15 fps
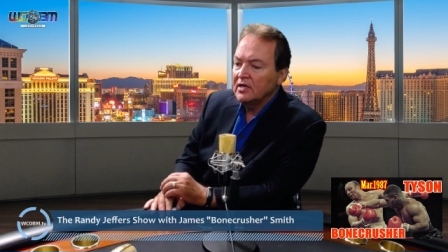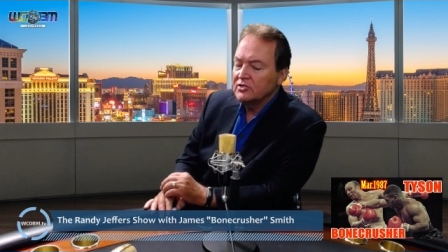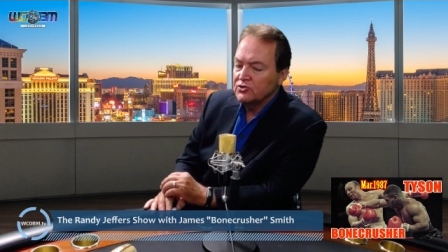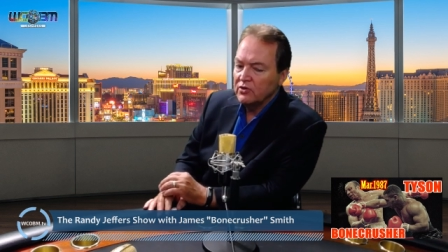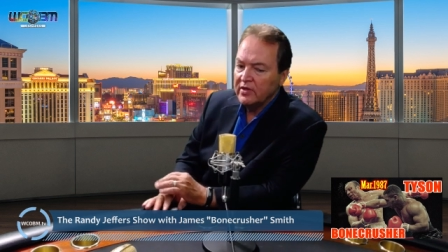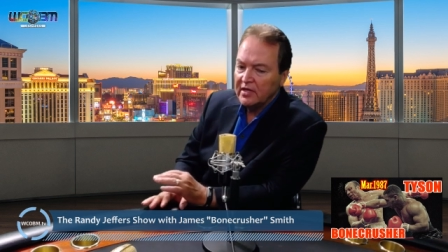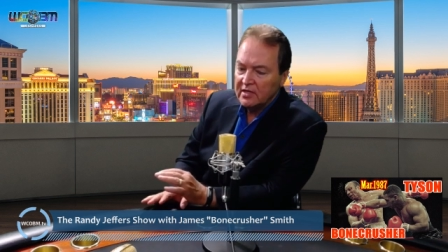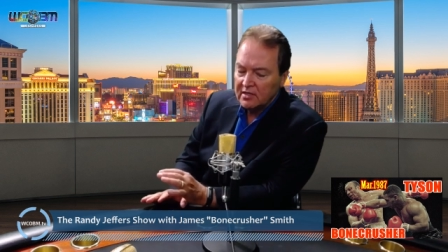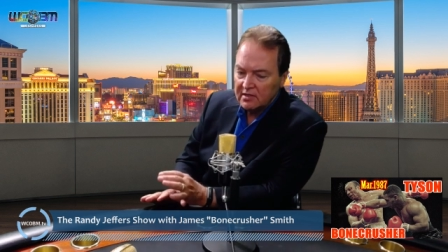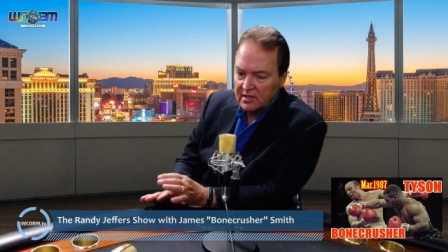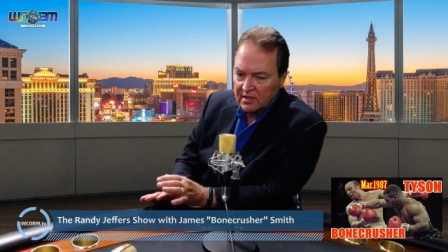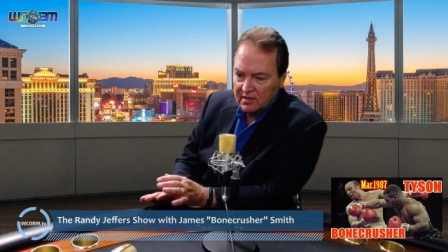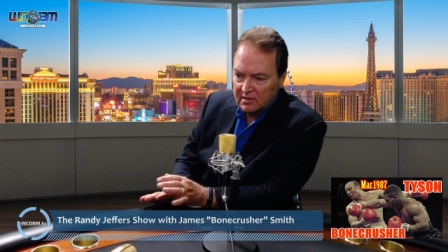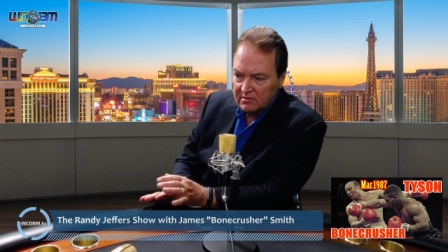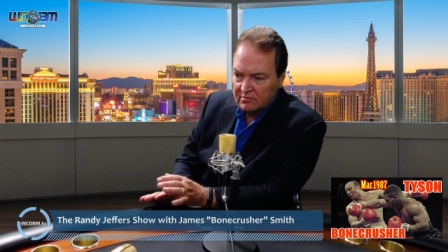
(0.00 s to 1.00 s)
so they
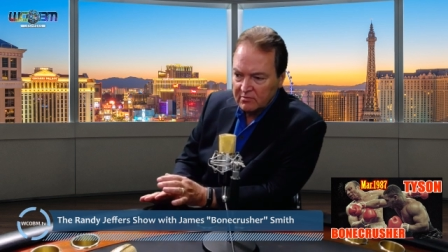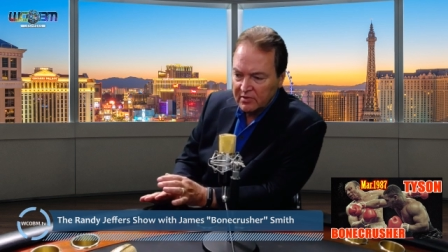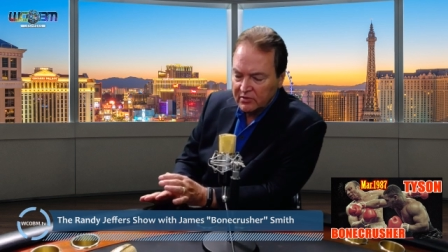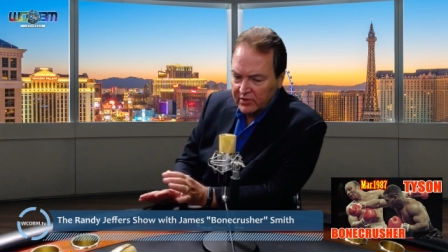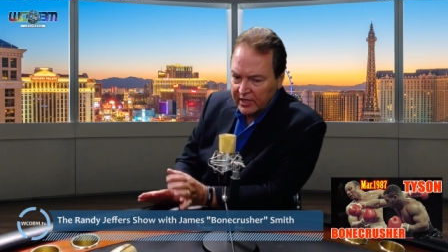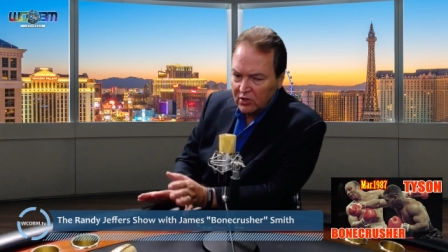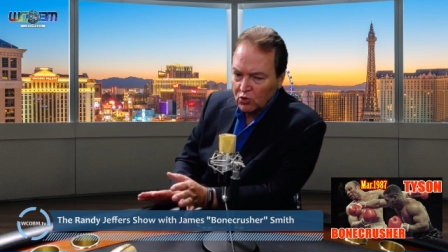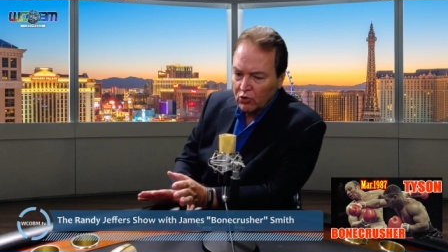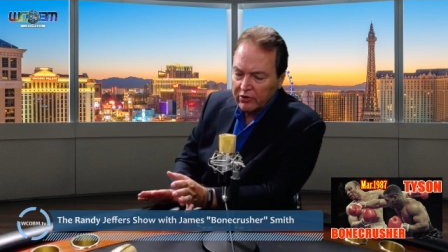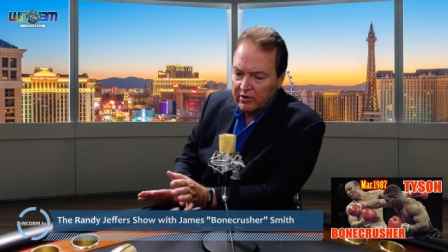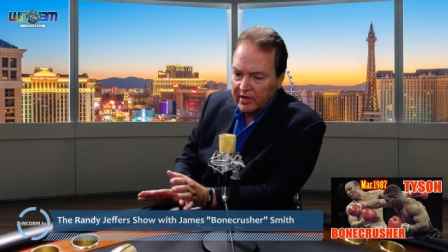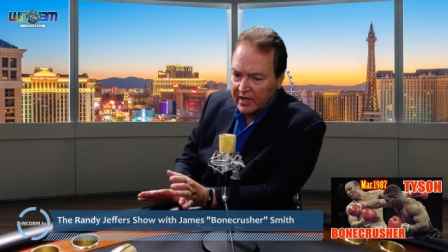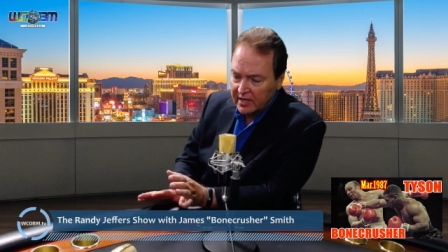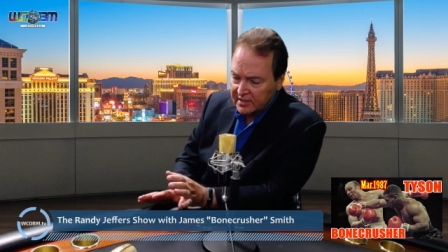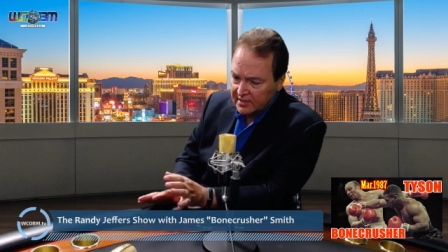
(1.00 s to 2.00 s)
can order
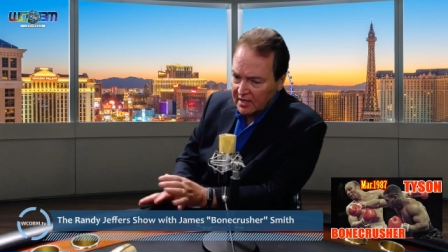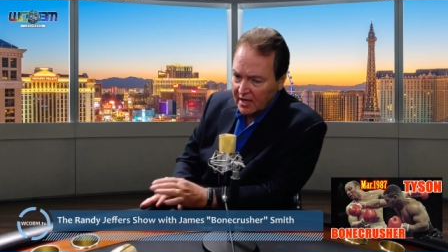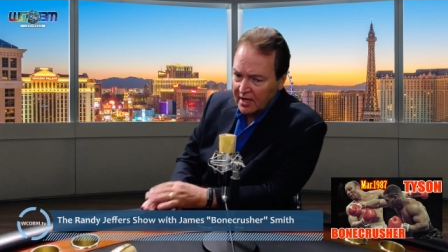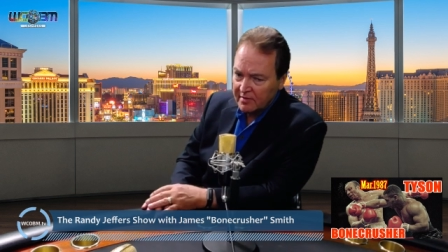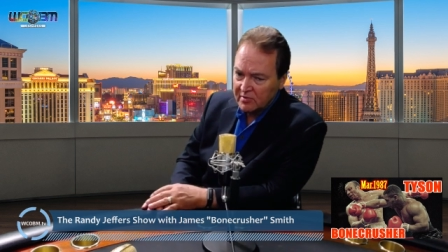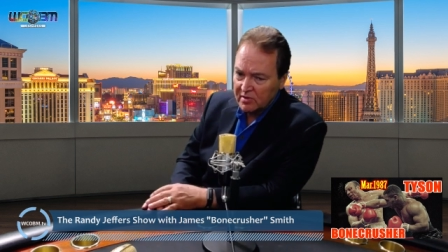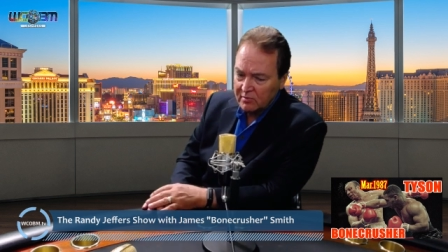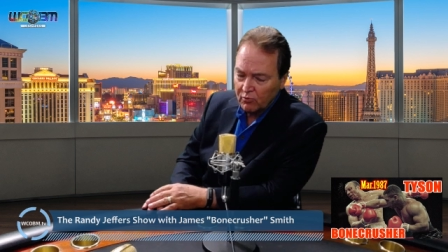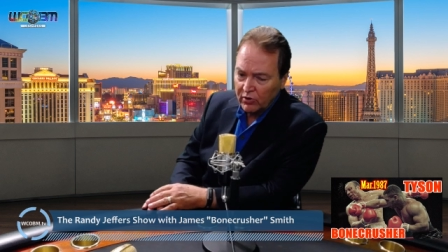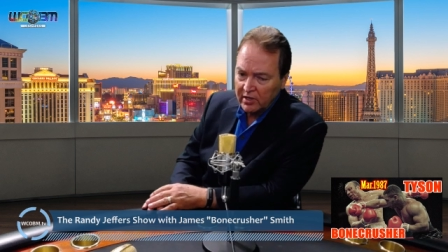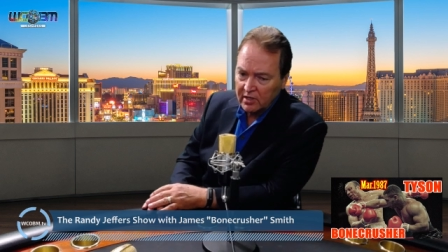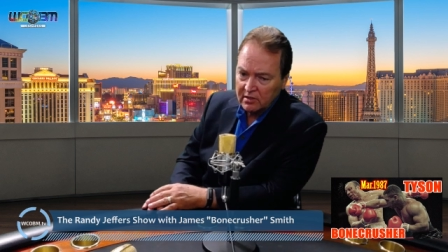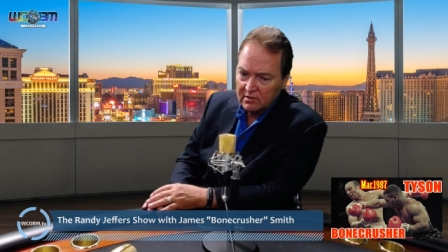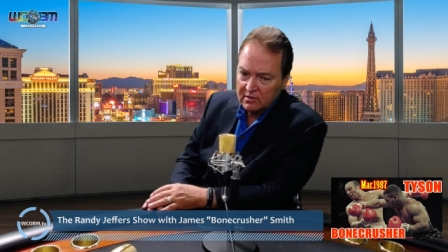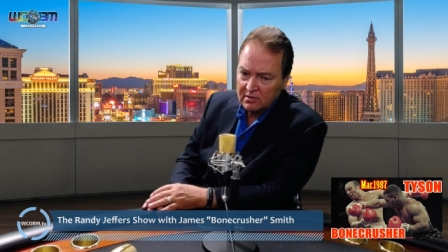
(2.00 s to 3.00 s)
it ahead of time and then bring
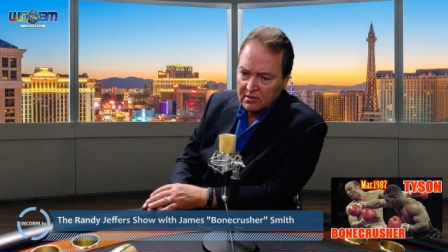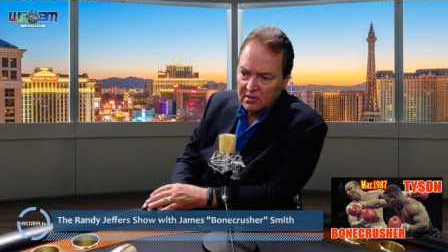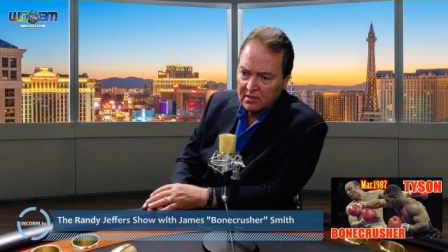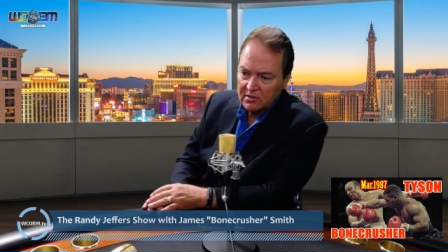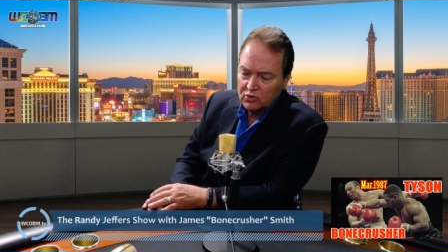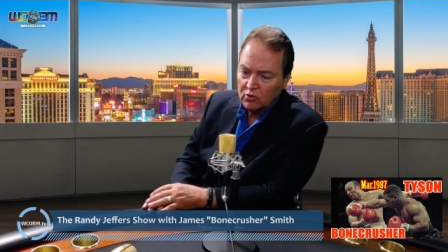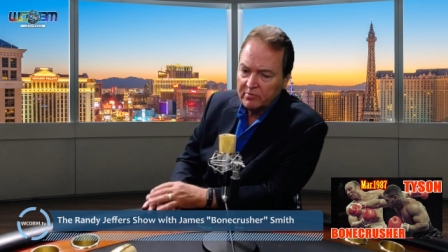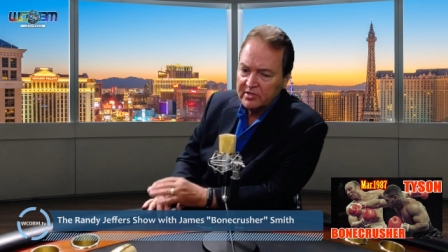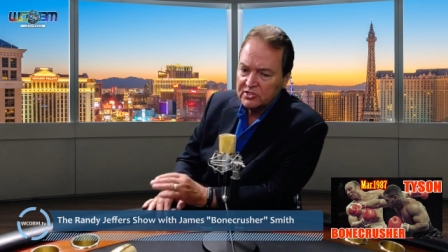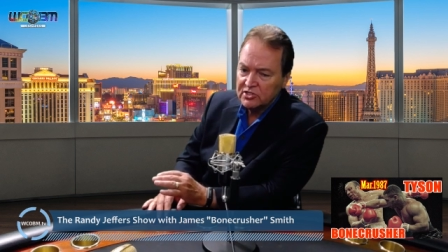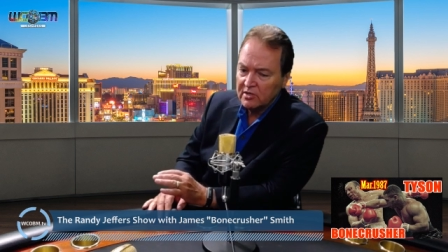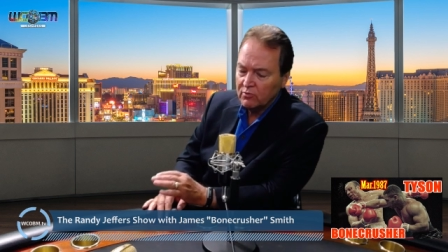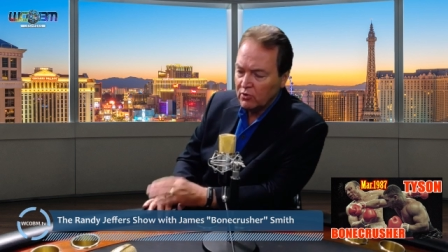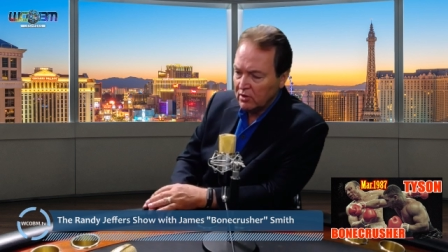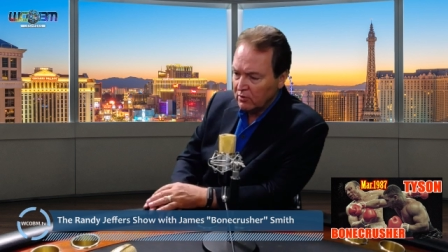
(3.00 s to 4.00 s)
it, and you'll be
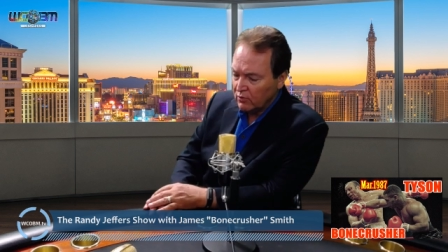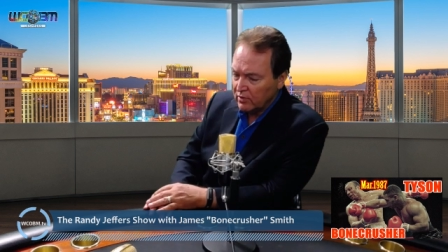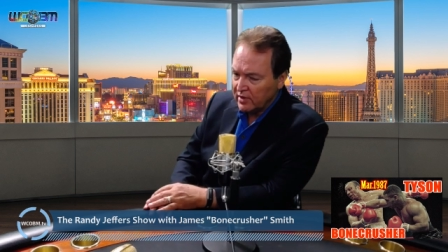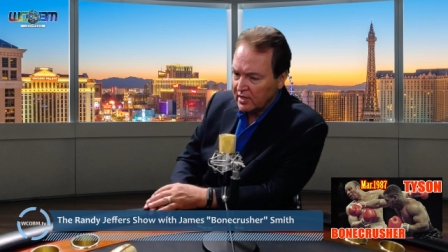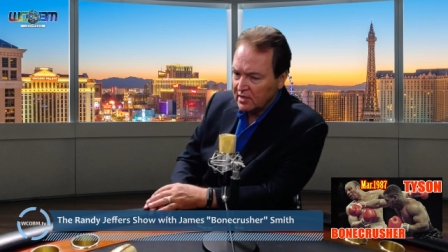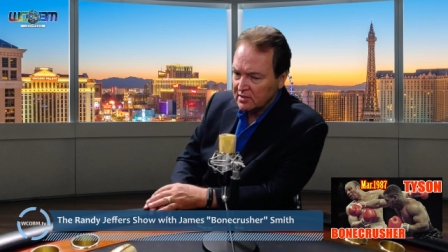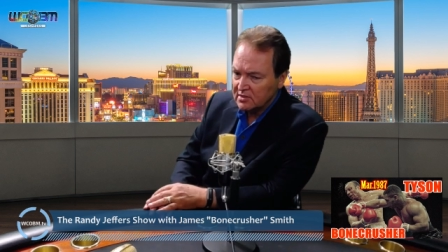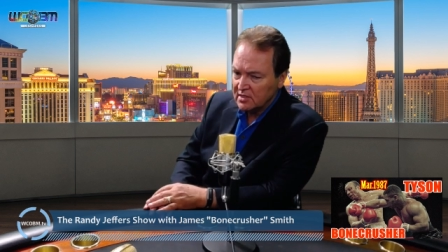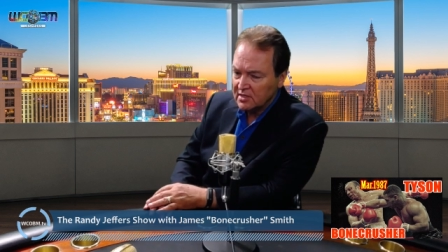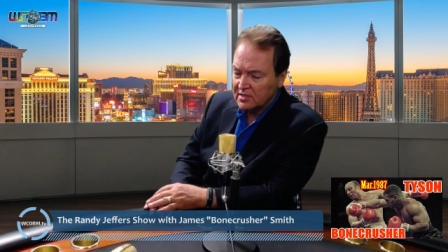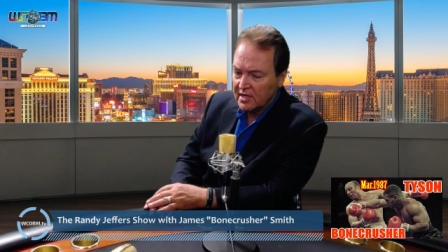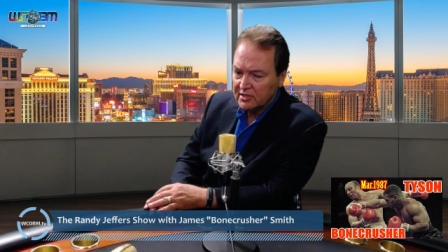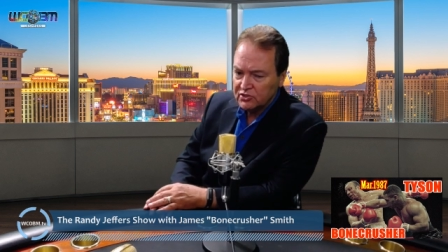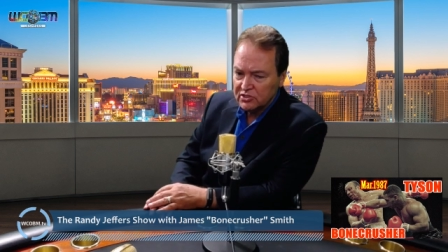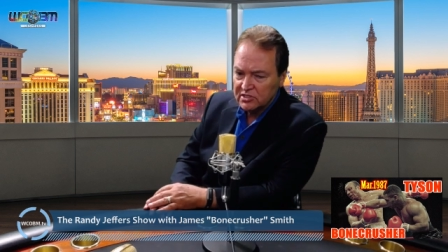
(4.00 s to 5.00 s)
somewhere where they can
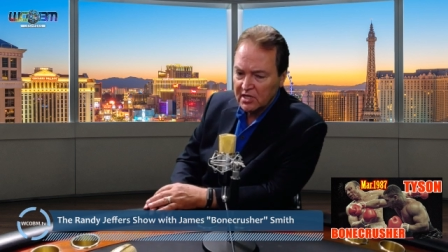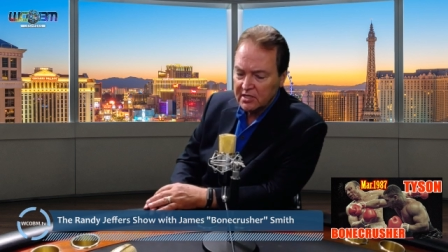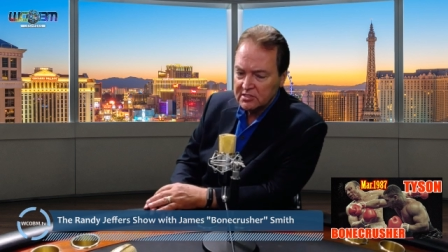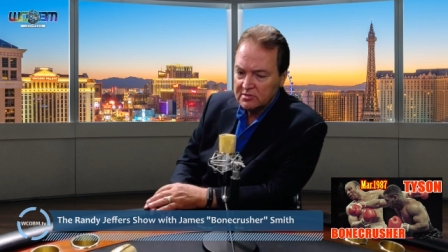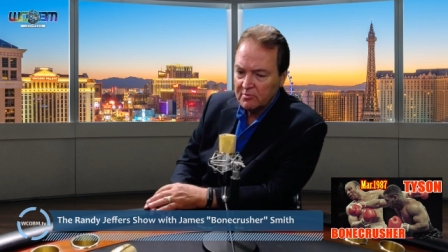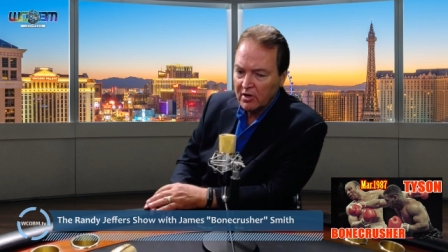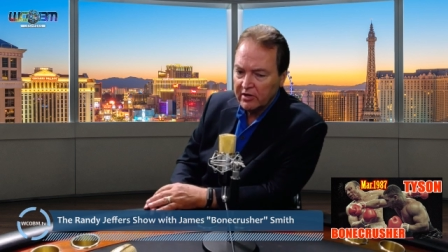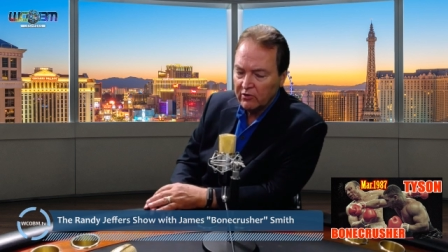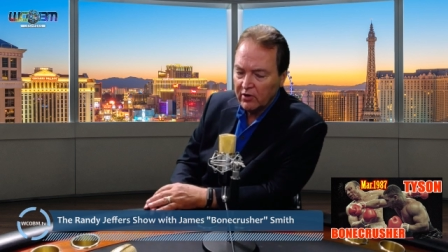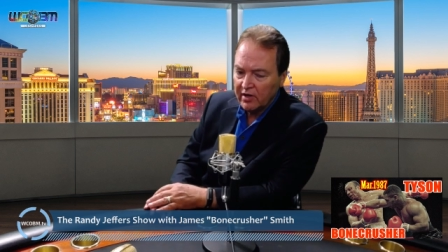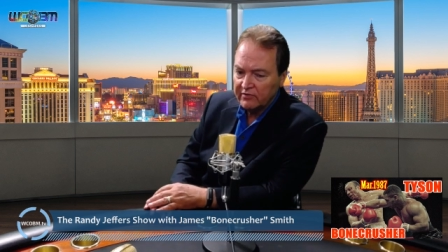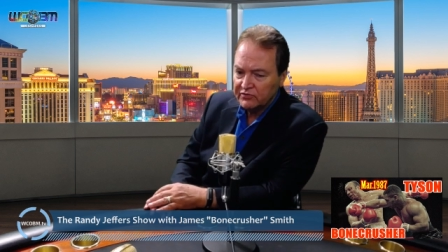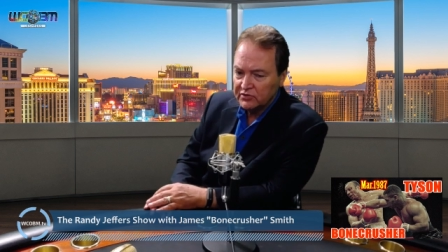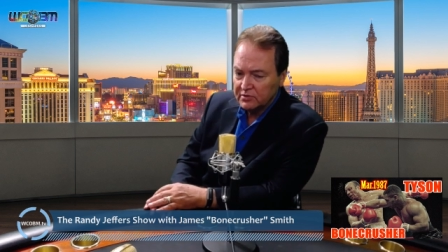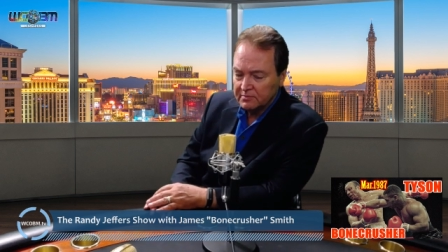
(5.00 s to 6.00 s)
actually sign some
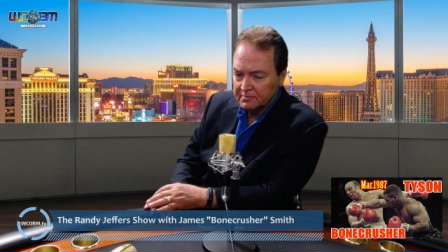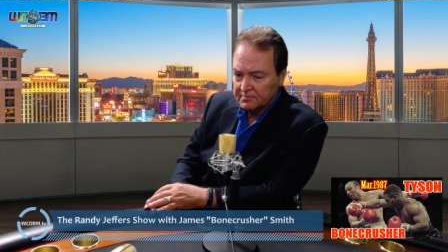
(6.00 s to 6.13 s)
autographs.